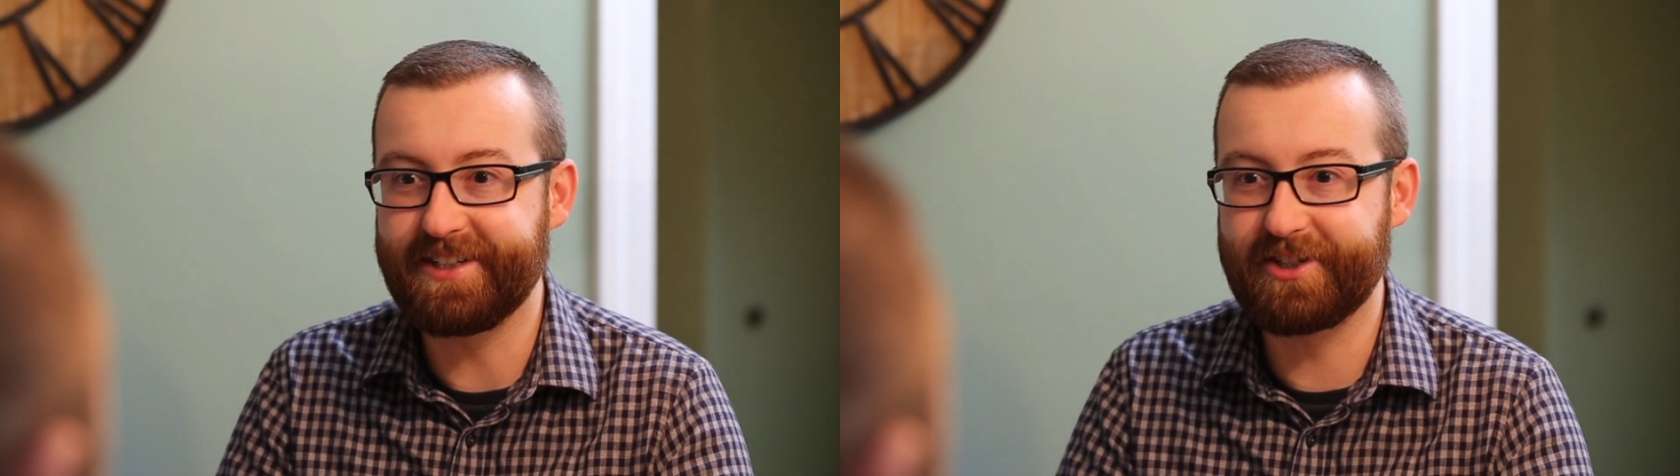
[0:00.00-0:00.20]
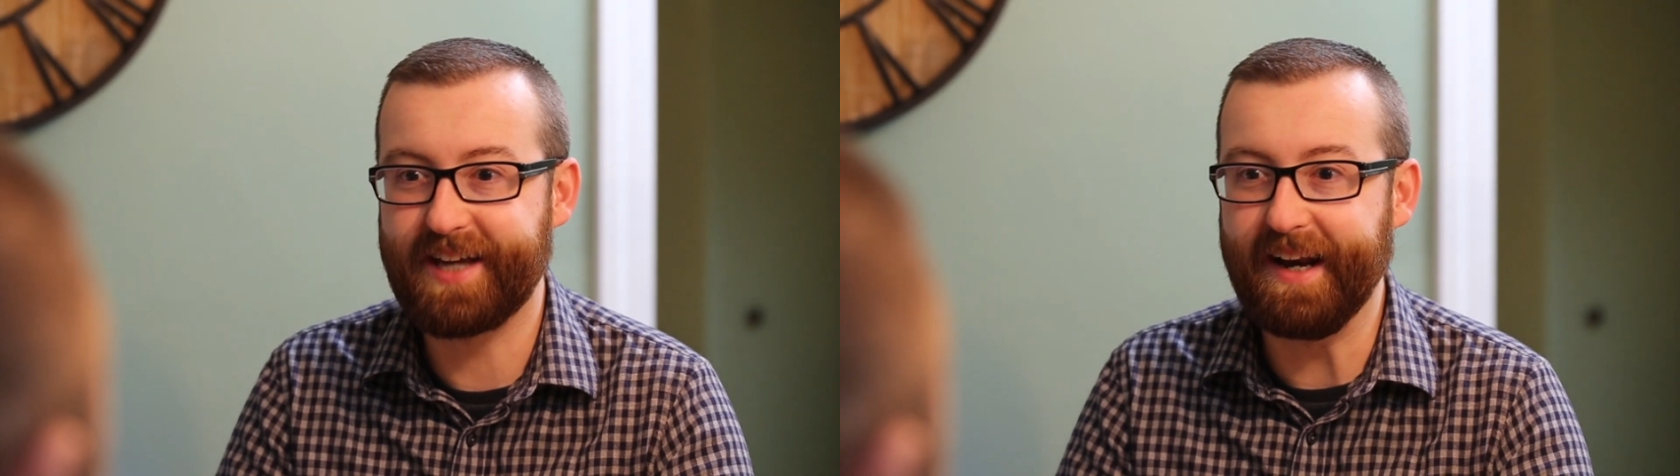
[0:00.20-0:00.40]

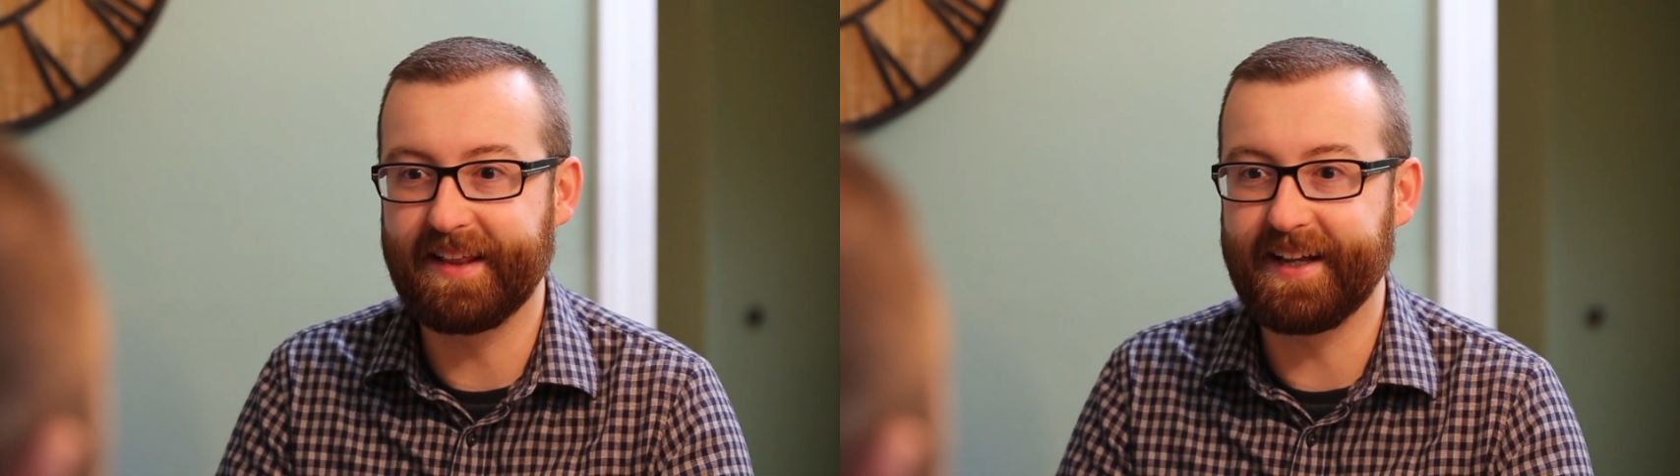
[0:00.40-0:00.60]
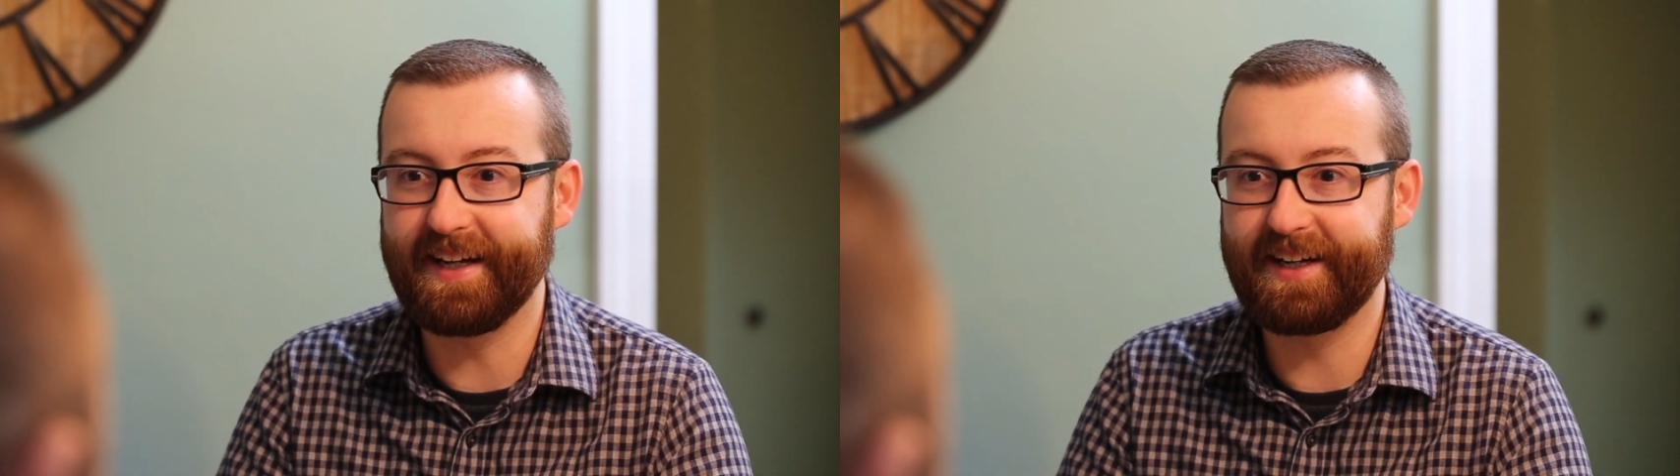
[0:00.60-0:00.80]
just kind of
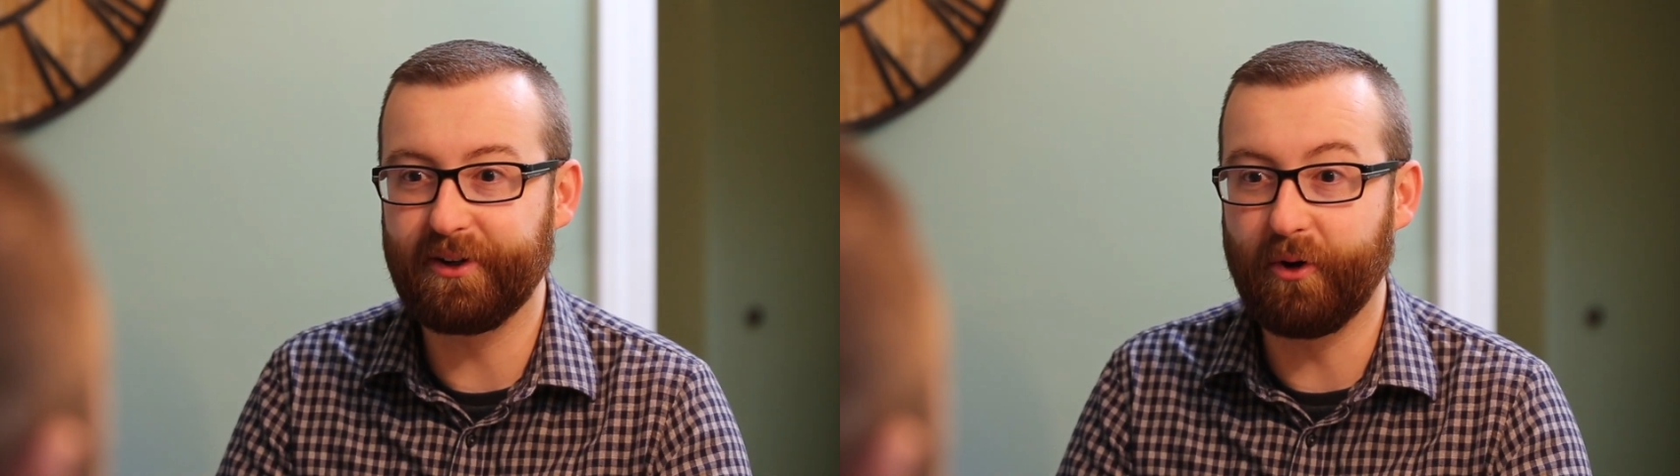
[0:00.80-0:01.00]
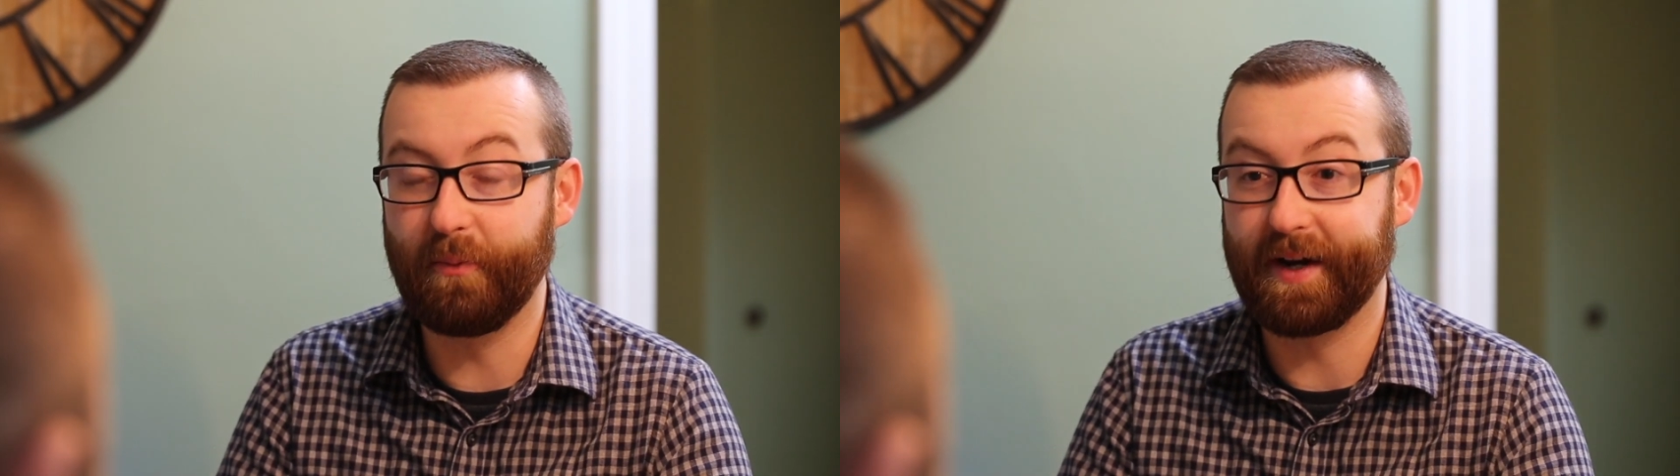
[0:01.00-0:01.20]
like,
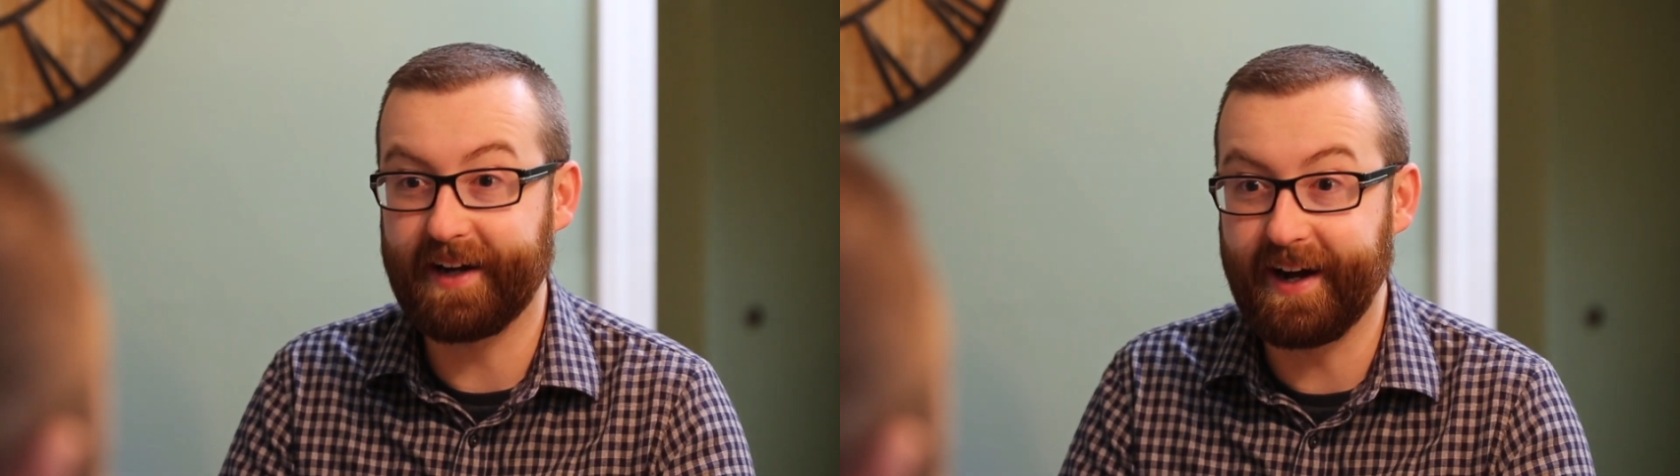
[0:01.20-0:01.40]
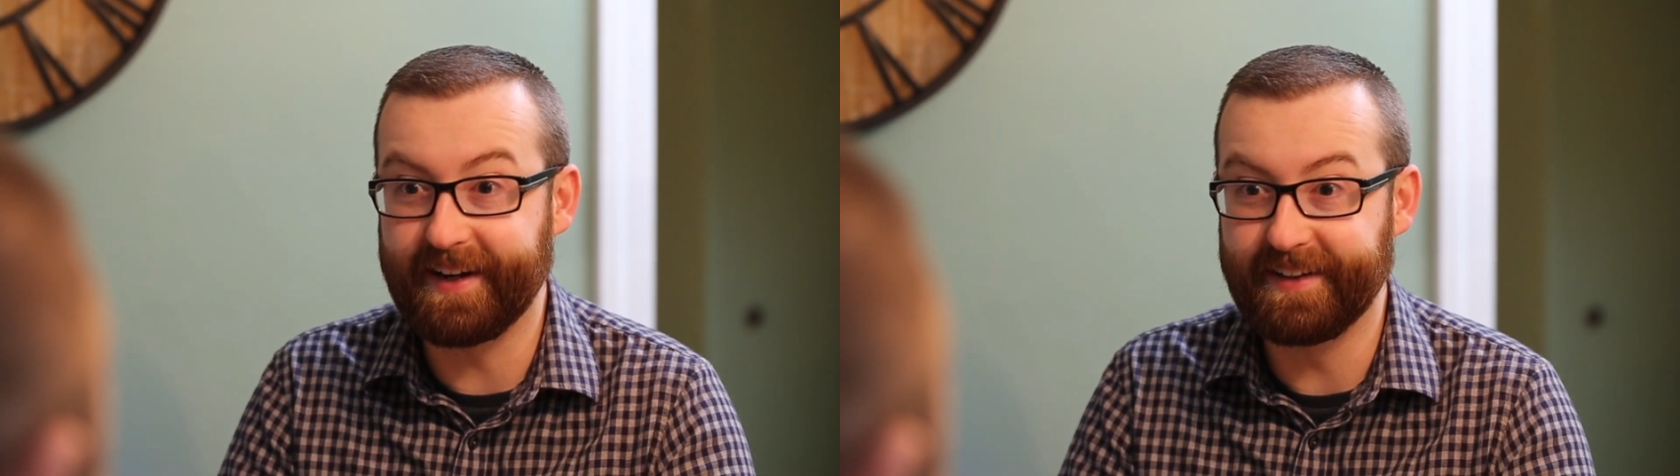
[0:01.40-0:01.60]
oh my
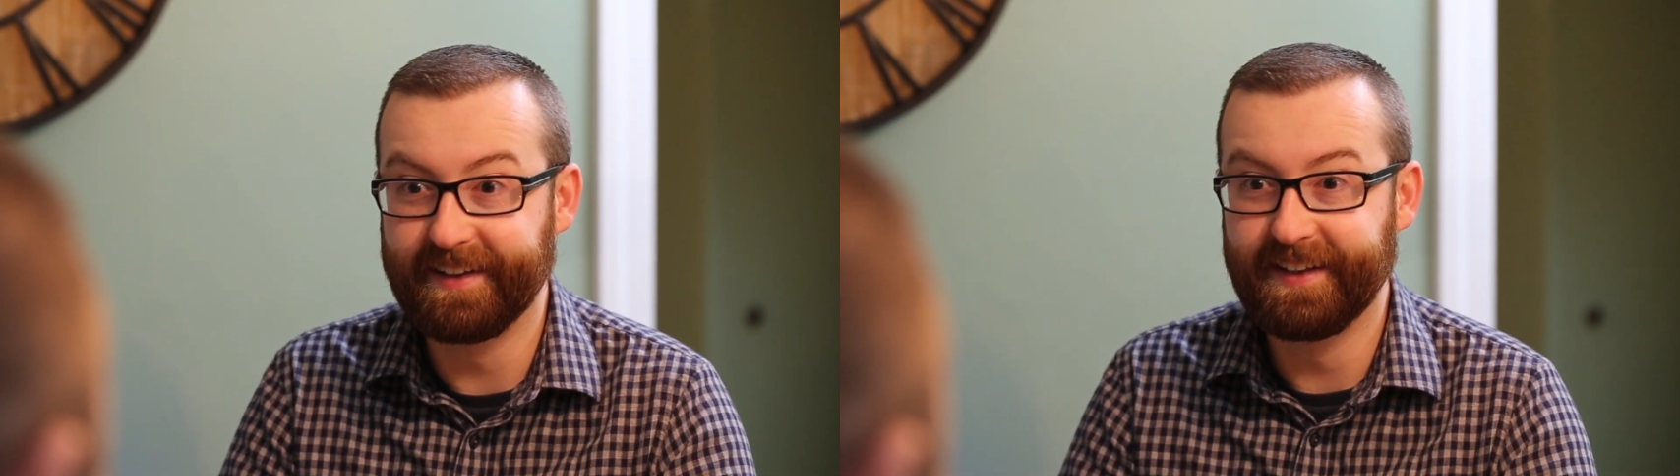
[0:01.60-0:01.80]
God,